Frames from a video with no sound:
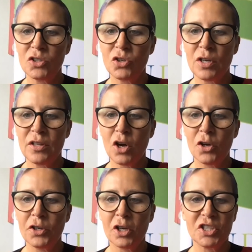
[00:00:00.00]
do in the
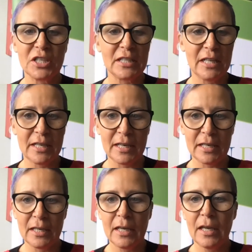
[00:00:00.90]
audiology clinic,
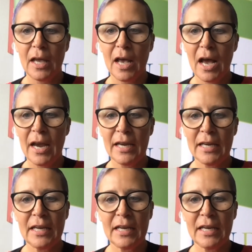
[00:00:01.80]
i.e.